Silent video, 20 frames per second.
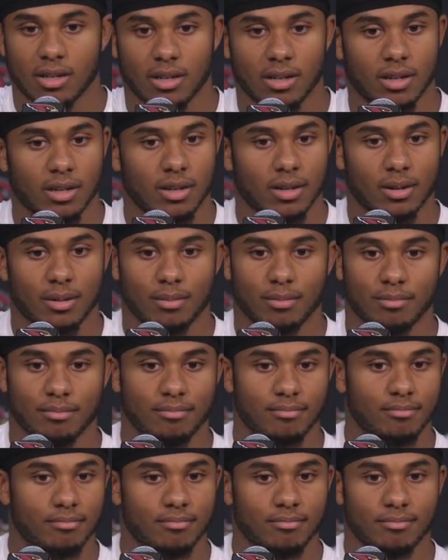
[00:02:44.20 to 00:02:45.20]

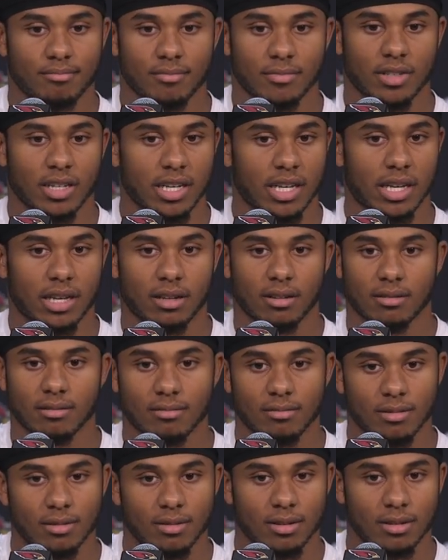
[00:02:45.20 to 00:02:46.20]
again,
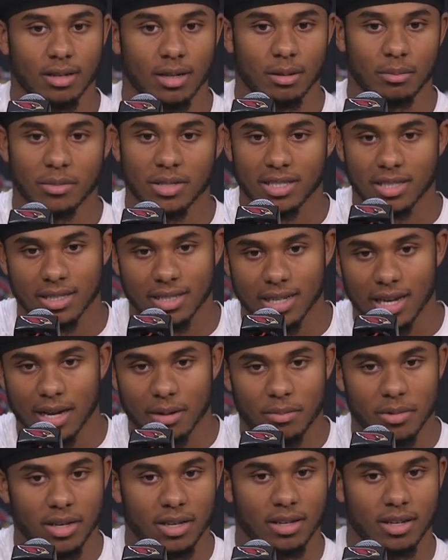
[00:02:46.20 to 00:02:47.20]
a missed
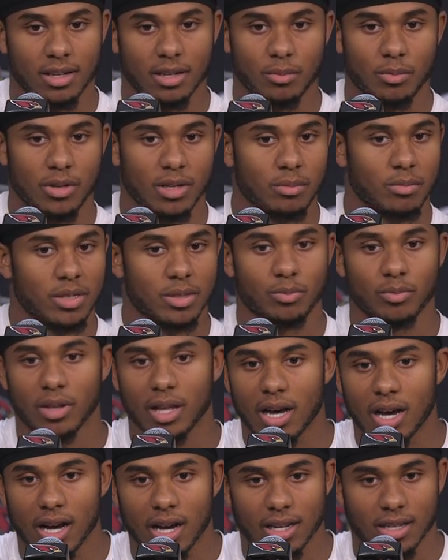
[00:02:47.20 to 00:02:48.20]
assignment. It could be a missed
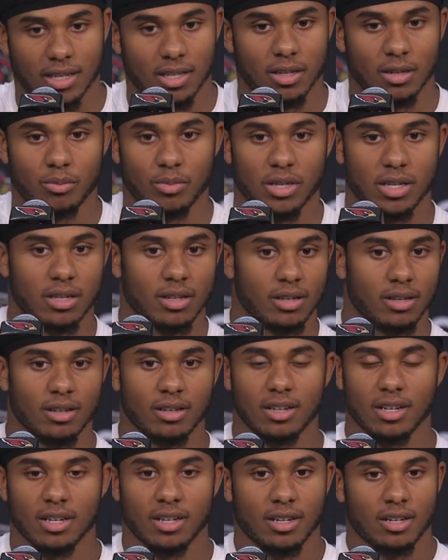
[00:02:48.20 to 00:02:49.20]
block. It could be a
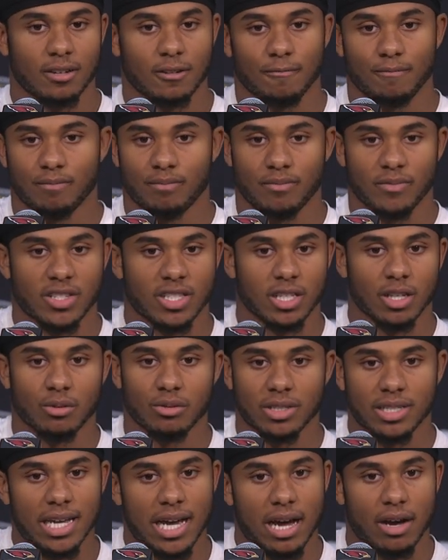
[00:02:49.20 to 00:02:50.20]

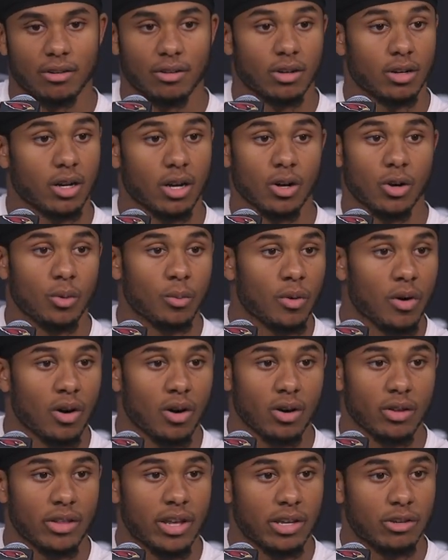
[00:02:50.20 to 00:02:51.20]
slowing down on a go
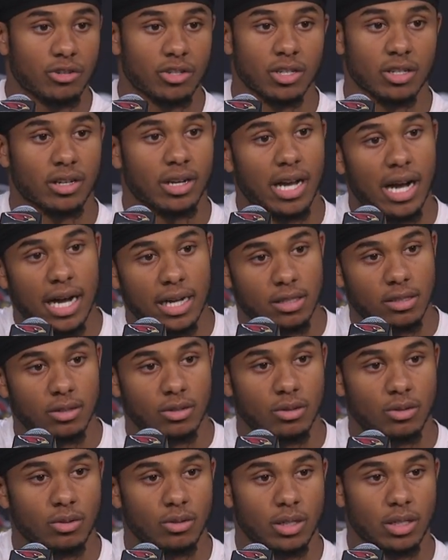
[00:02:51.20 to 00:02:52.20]
ball that you should have got
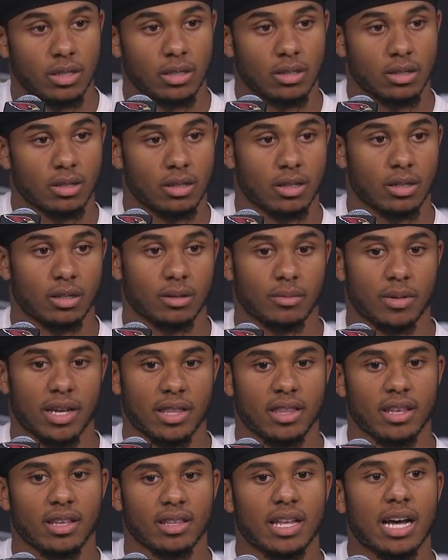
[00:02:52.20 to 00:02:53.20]
to. And
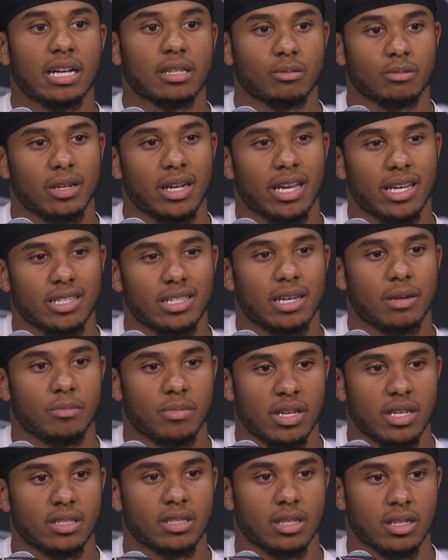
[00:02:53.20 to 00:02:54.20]
I think that's what AJ
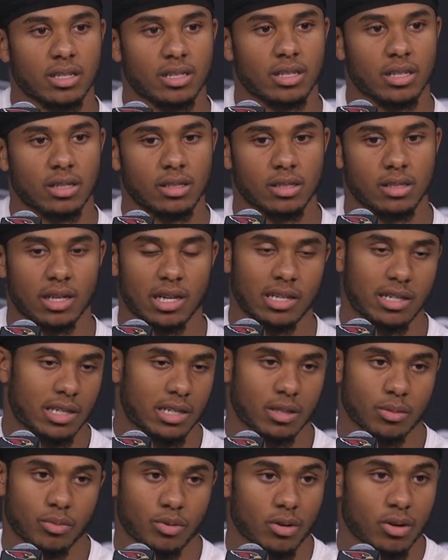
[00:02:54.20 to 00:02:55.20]
means in a sense.
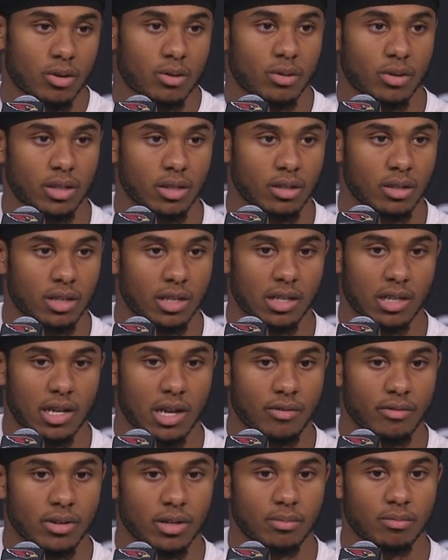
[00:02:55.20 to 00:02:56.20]
AJ's a pro in
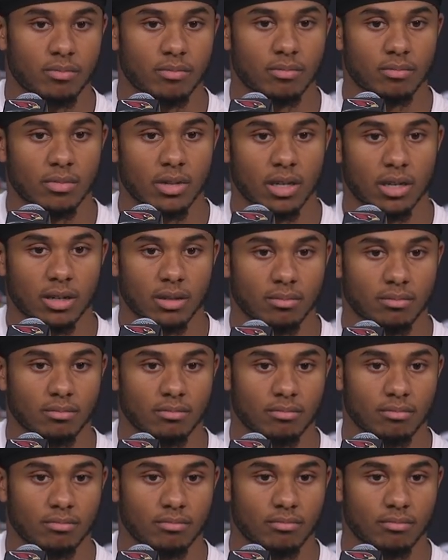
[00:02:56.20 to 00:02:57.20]
every,
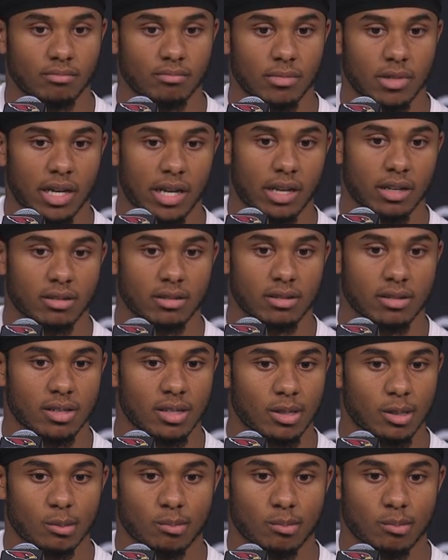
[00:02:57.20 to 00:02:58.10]
I guess,